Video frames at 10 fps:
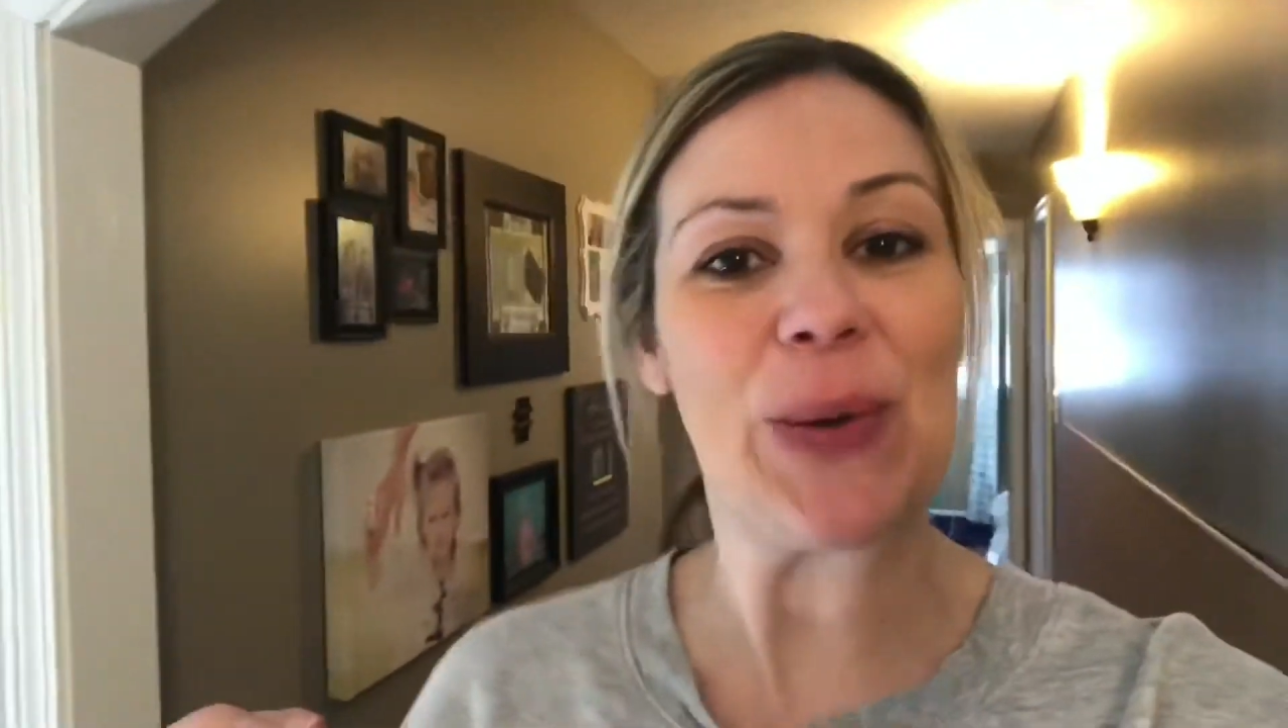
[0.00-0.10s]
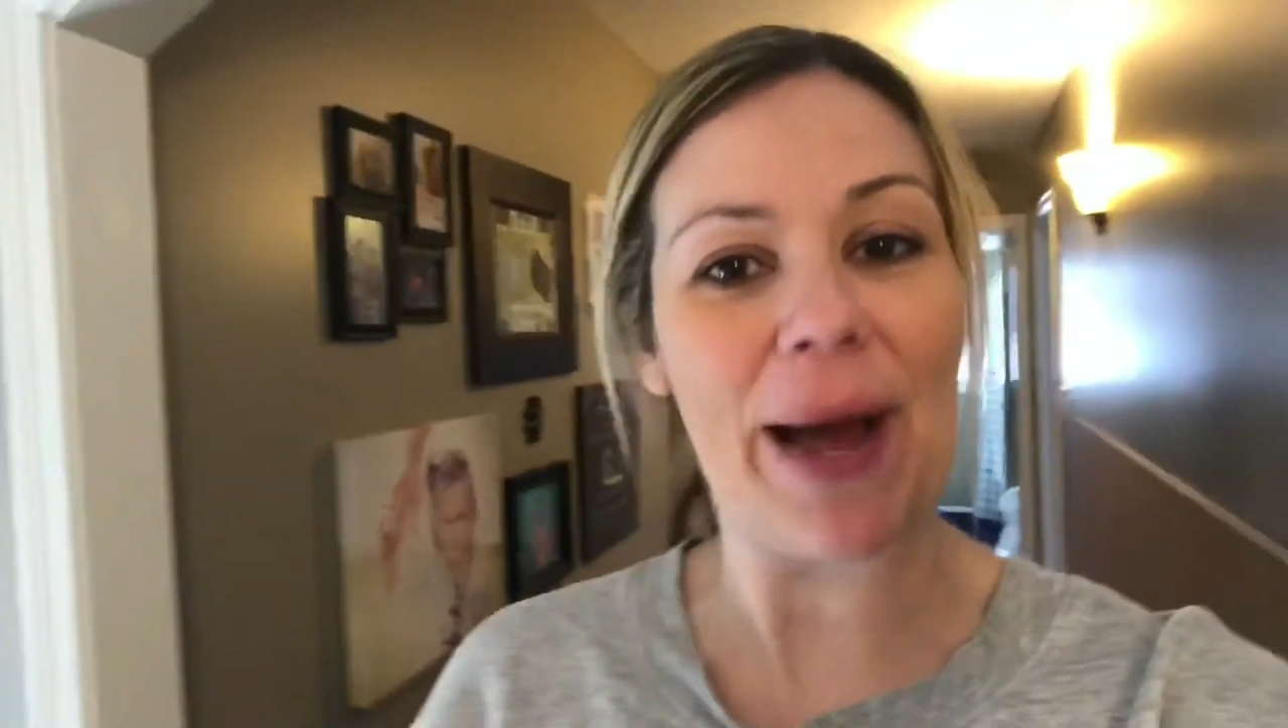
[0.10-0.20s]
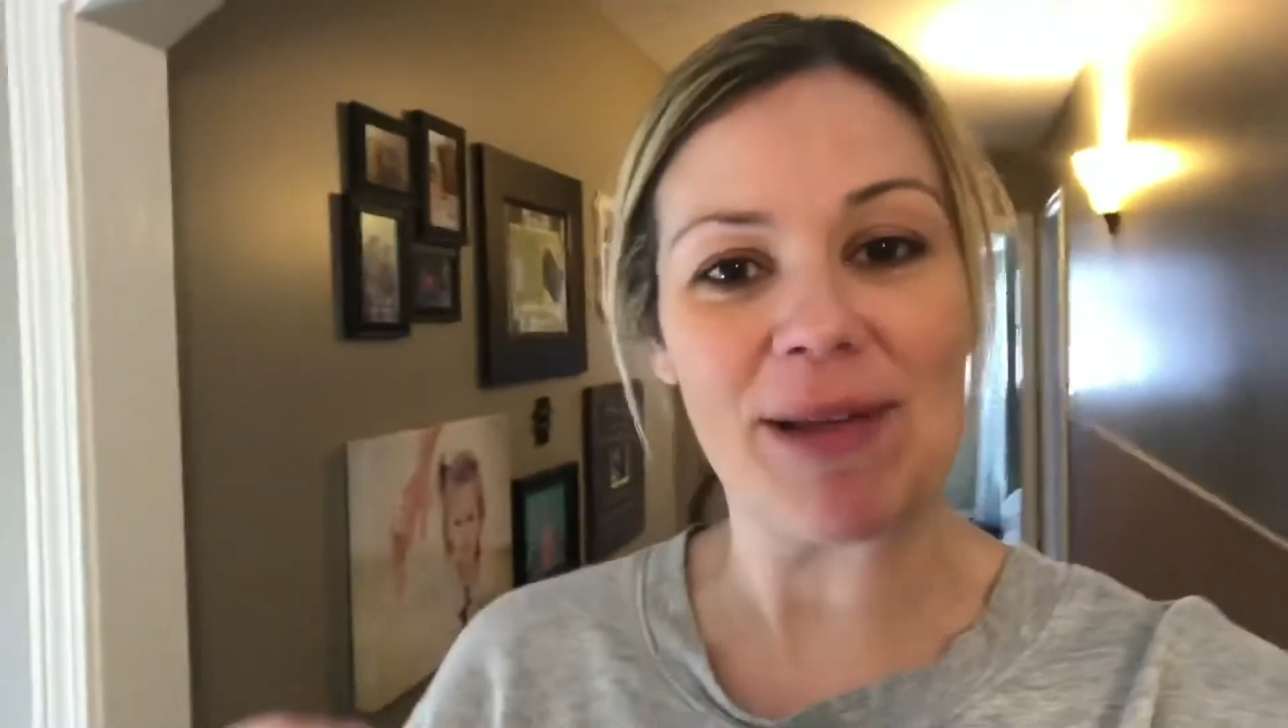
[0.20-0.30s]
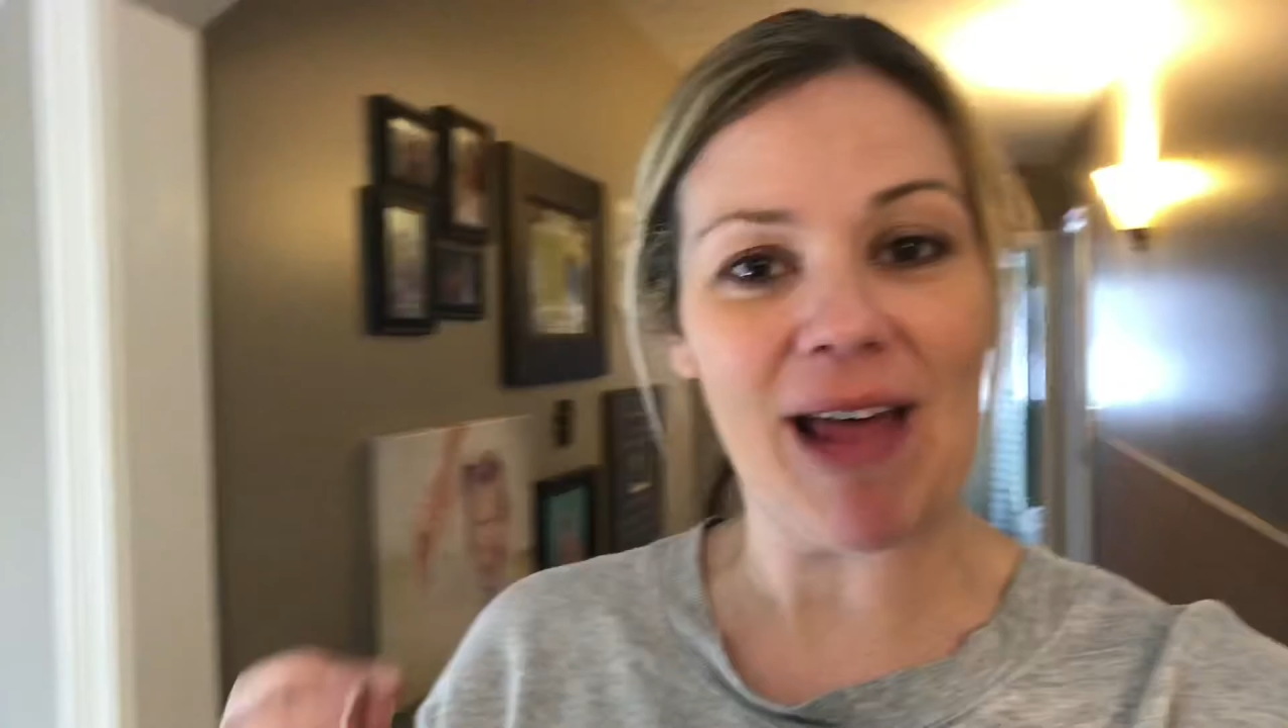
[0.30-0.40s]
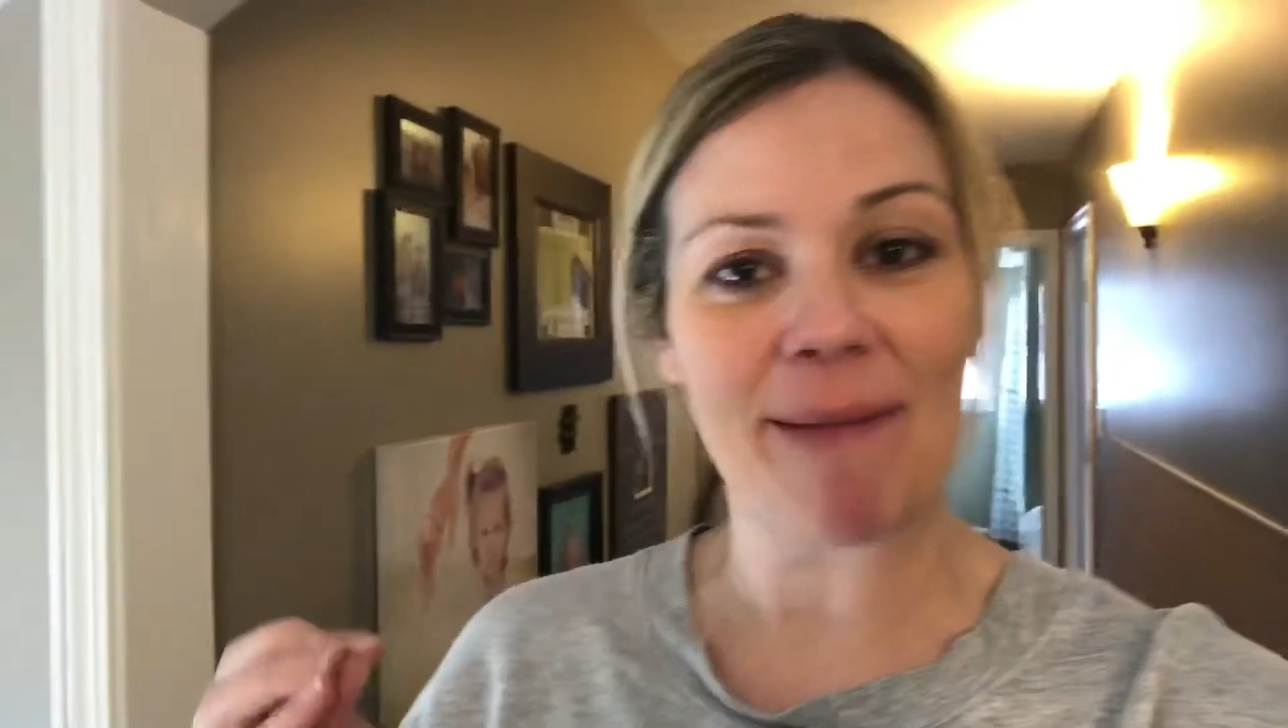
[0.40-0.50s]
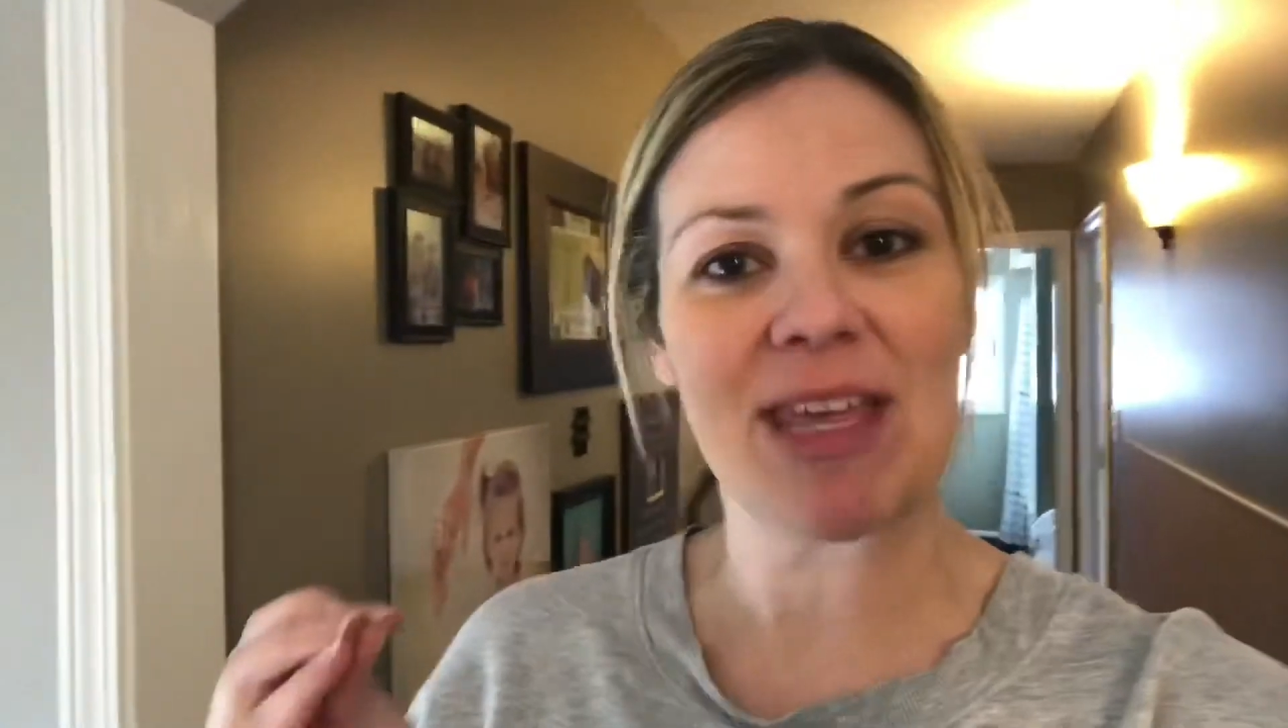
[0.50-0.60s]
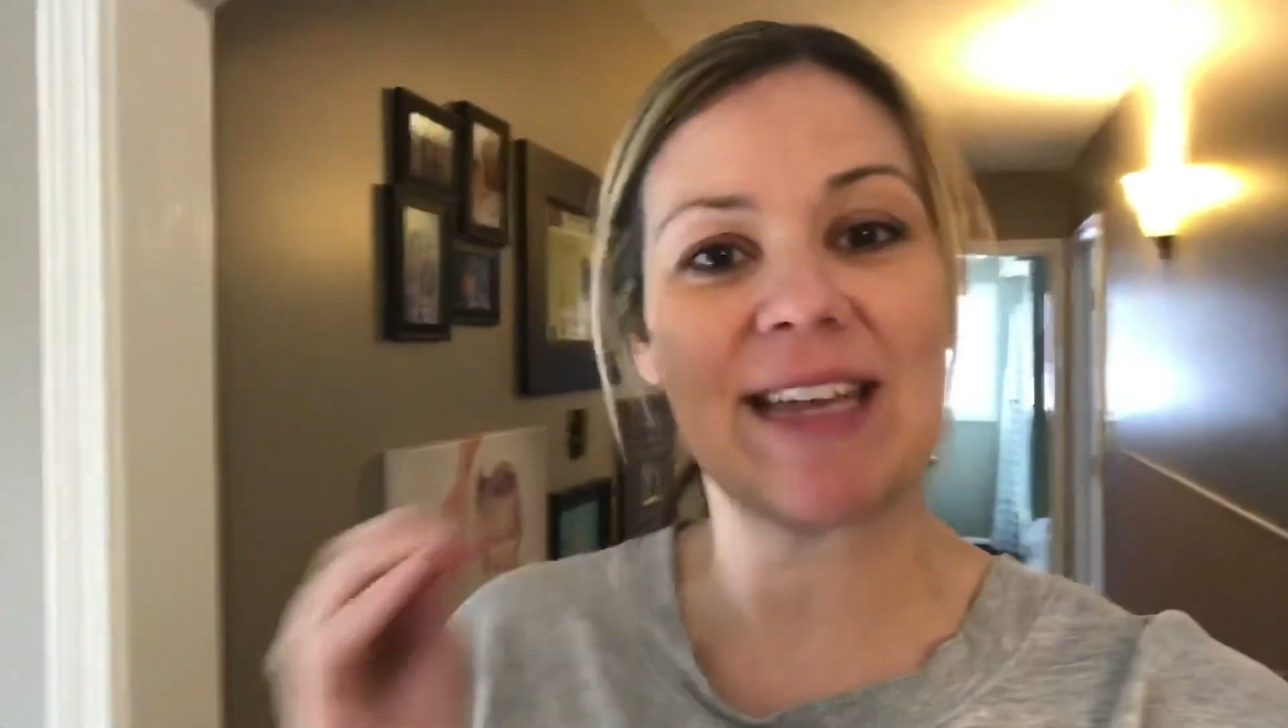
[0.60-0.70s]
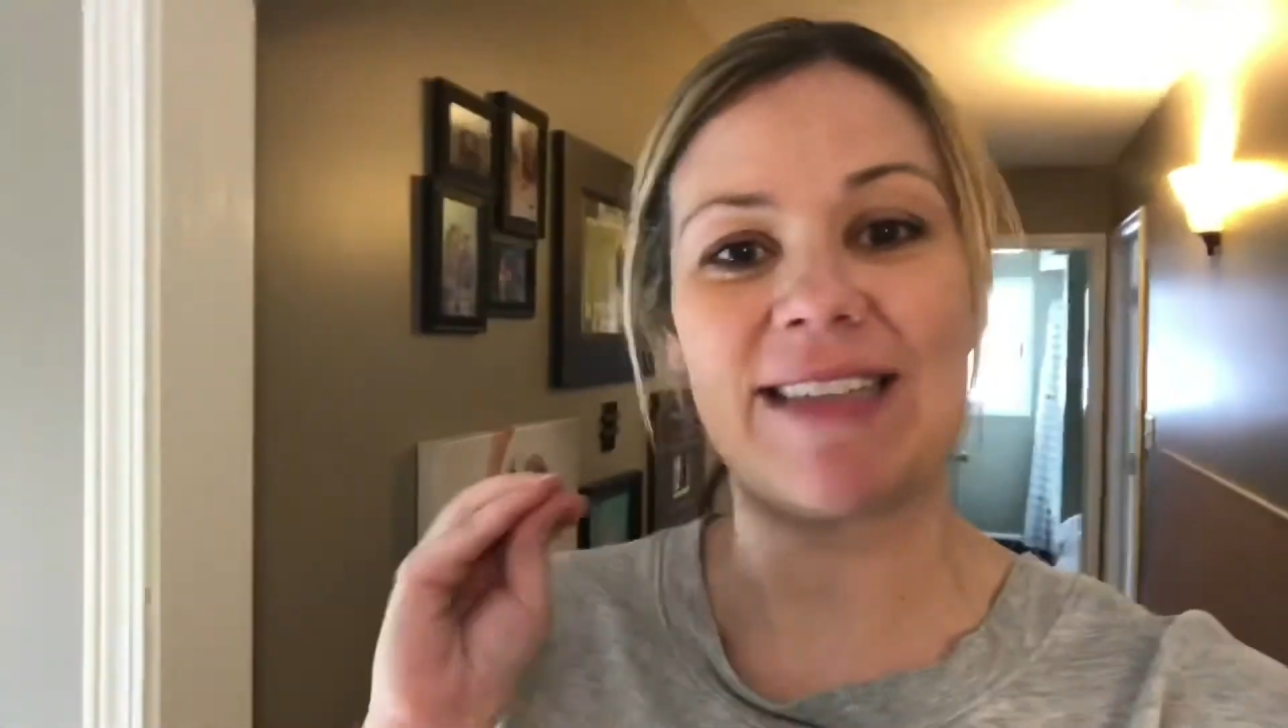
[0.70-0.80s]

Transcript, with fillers: do Hobby Lobby